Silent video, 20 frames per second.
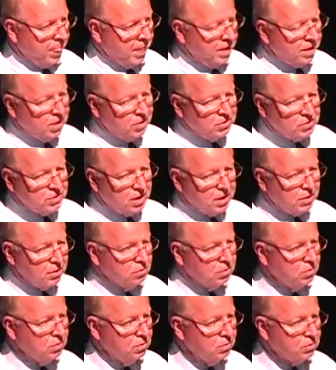Now, is that
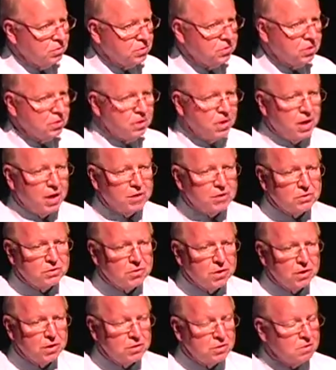good news to the United
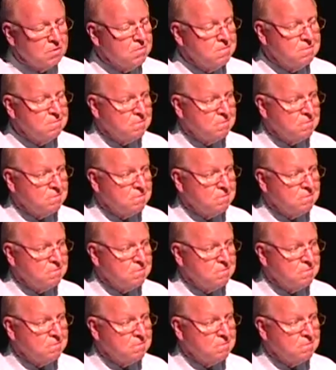States?